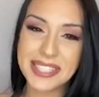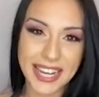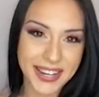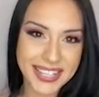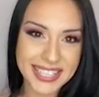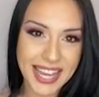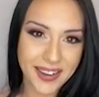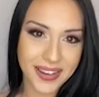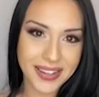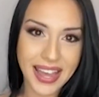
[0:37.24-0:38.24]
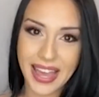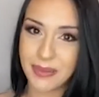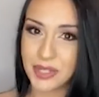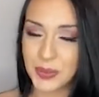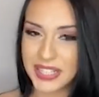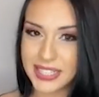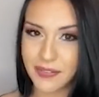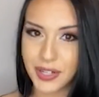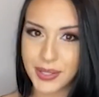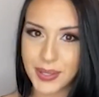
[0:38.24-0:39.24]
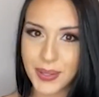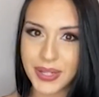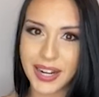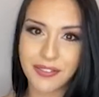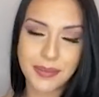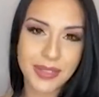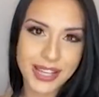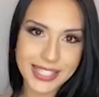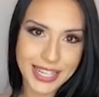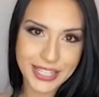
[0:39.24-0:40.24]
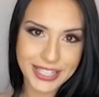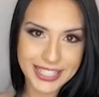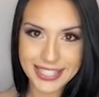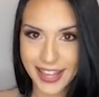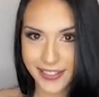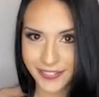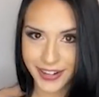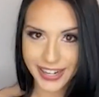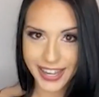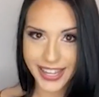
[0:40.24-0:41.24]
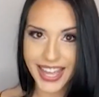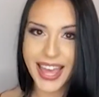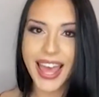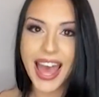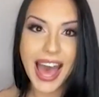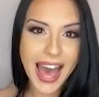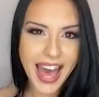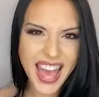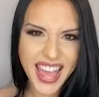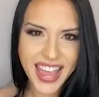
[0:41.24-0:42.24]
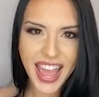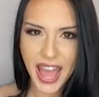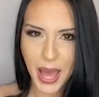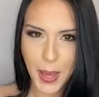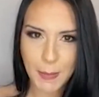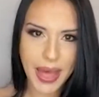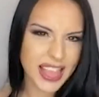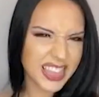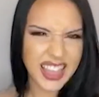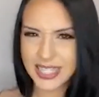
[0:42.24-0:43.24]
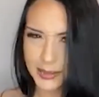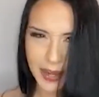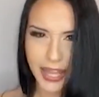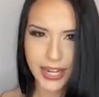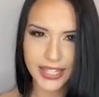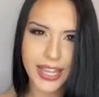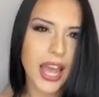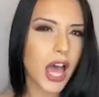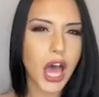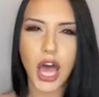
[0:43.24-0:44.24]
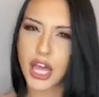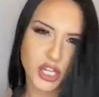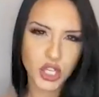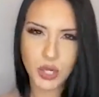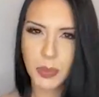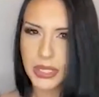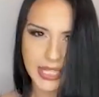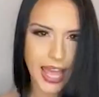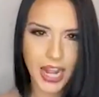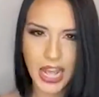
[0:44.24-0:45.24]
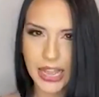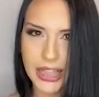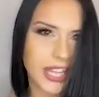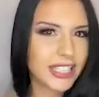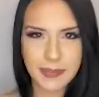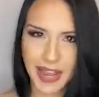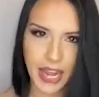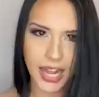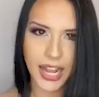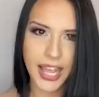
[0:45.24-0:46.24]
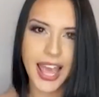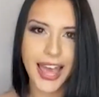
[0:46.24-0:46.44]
Erica Zella. I am 27 years old and I'm from Los Angeles, California. I am a lesbian, 100% lesbian.